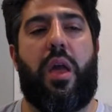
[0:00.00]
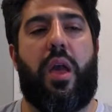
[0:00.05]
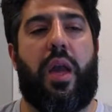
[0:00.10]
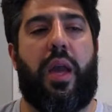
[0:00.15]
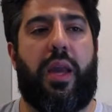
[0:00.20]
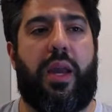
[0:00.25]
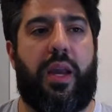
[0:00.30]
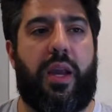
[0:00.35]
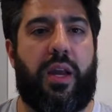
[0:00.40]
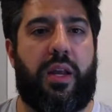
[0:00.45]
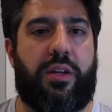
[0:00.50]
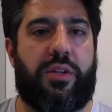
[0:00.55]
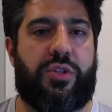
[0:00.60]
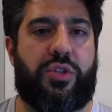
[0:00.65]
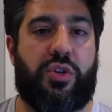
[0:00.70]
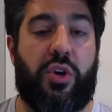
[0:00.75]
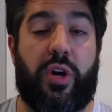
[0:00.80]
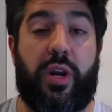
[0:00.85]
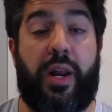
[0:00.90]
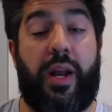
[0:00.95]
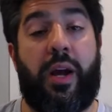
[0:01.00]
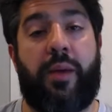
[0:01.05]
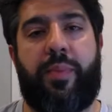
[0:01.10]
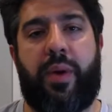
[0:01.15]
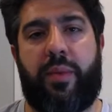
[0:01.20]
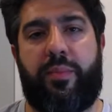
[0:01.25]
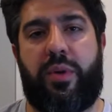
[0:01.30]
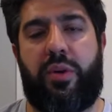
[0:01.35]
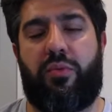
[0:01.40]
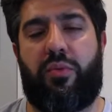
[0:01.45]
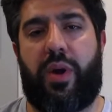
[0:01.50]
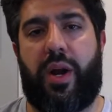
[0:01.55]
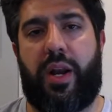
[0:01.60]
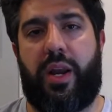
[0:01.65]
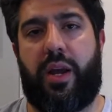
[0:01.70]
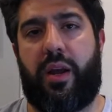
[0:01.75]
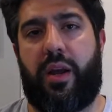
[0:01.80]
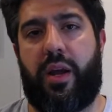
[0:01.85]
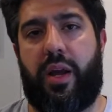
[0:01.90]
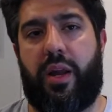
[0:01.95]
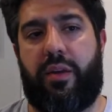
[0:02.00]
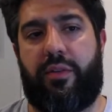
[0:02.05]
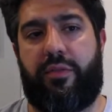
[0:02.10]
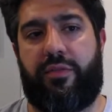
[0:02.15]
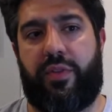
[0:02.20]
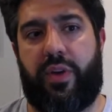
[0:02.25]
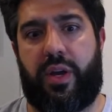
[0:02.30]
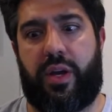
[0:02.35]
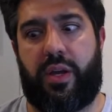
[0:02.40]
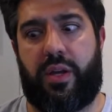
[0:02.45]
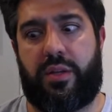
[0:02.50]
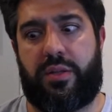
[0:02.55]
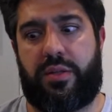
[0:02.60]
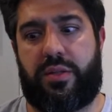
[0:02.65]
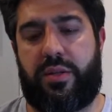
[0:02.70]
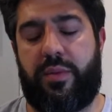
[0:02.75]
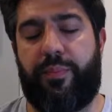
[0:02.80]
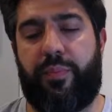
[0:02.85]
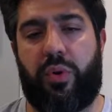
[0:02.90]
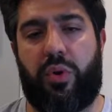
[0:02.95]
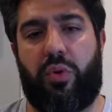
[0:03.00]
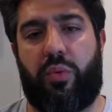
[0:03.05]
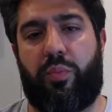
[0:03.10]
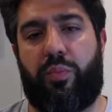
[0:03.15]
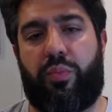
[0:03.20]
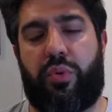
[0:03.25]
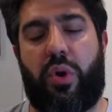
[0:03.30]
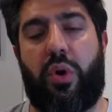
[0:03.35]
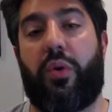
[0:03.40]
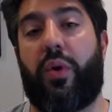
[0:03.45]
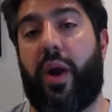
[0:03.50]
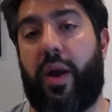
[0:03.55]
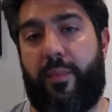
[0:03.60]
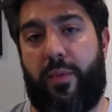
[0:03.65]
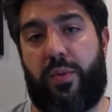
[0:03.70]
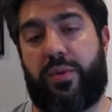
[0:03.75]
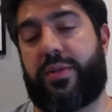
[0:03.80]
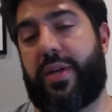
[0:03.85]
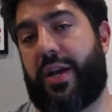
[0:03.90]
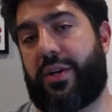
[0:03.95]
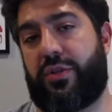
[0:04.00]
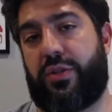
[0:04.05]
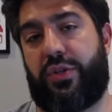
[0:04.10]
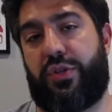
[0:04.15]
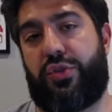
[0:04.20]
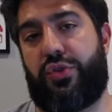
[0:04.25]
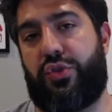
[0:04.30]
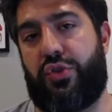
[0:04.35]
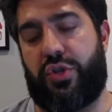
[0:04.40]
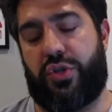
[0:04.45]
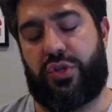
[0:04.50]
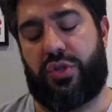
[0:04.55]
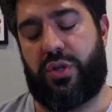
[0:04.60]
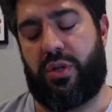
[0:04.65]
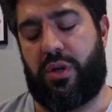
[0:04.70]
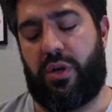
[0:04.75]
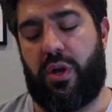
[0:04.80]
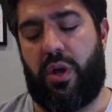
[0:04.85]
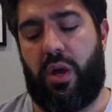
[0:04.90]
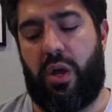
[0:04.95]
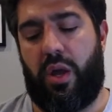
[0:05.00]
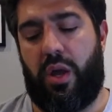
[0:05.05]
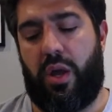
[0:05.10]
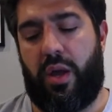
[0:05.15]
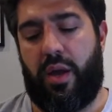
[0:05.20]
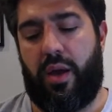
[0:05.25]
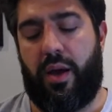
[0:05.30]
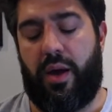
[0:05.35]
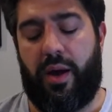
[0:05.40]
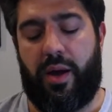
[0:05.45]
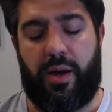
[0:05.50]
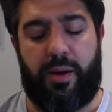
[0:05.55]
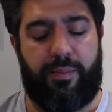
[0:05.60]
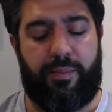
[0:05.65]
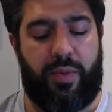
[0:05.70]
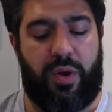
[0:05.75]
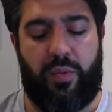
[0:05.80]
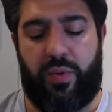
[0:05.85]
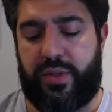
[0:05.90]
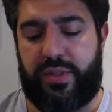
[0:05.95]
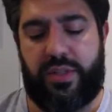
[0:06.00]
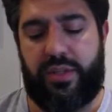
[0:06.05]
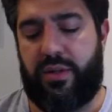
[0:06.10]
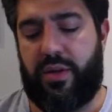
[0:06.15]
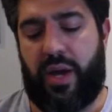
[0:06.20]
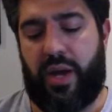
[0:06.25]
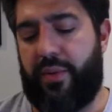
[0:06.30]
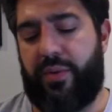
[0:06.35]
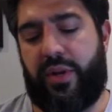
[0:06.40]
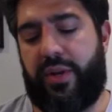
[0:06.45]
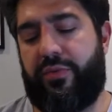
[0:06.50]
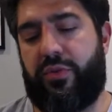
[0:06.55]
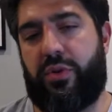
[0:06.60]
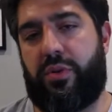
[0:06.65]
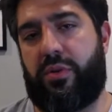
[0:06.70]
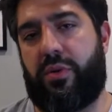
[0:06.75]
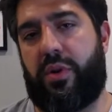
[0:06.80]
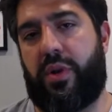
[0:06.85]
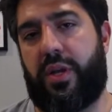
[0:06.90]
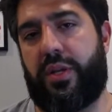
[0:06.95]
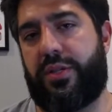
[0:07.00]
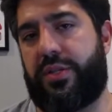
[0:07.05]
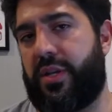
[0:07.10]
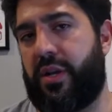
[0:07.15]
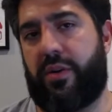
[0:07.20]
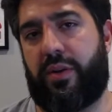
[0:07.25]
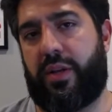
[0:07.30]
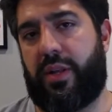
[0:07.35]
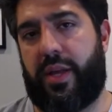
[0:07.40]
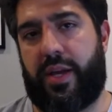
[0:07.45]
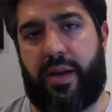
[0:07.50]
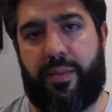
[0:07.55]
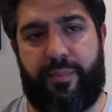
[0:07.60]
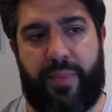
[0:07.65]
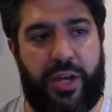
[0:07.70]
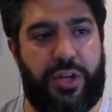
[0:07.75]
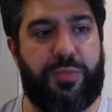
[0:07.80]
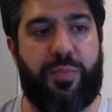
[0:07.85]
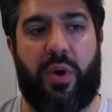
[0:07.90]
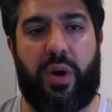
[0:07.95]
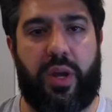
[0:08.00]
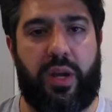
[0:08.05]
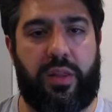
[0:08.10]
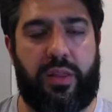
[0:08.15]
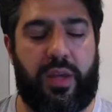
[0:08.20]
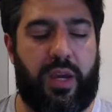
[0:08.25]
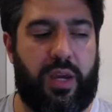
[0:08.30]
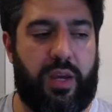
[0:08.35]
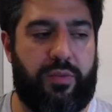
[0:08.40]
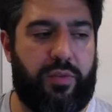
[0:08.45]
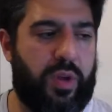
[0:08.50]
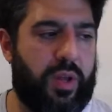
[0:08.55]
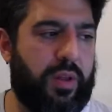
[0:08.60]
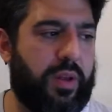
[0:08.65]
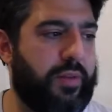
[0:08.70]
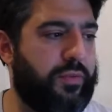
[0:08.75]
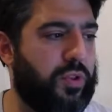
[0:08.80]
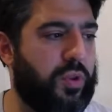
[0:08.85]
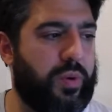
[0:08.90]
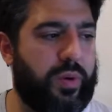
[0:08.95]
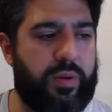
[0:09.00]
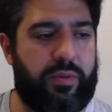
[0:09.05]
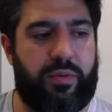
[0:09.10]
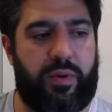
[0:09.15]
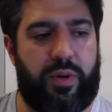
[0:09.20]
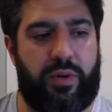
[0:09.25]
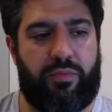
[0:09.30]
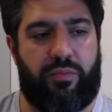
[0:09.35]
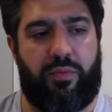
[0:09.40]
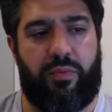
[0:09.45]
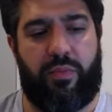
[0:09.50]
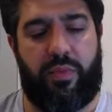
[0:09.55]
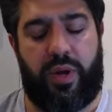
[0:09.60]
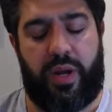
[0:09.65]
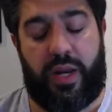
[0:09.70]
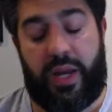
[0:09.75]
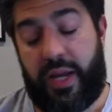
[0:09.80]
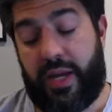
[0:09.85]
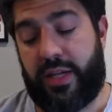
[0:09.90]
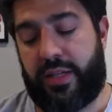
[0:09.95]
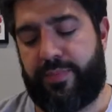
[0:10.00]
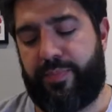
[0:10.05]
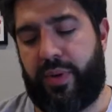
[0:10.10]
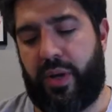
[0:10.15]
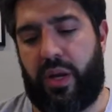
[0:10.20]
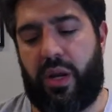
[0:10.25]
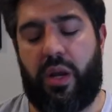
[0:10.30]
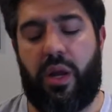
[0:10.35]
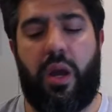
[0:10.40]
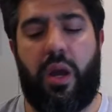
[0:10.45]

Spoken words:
And it started out by me writing kind of like a simple program. It was actually just it wasn't, I wouldn't even consider it like a benchmarking thing, even though it is, but